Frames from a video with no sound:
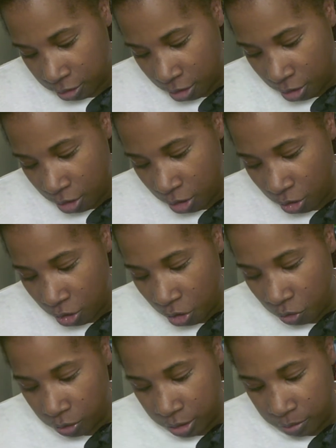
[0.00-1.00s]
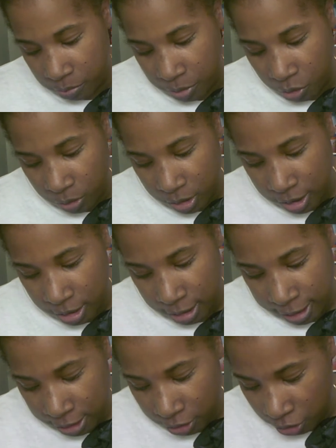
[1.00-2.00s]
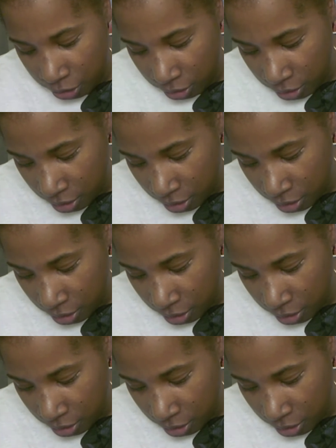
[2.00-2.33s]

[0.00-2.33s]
the Golden Milk collection.